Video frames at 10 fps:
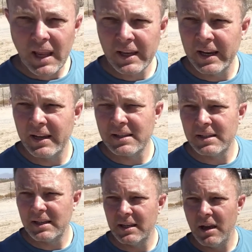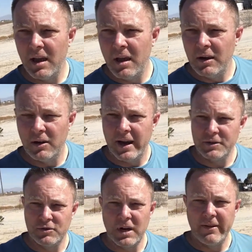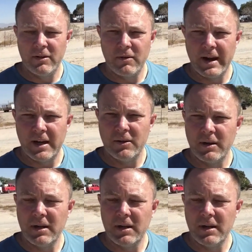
Getting to see, you know, as you're driving around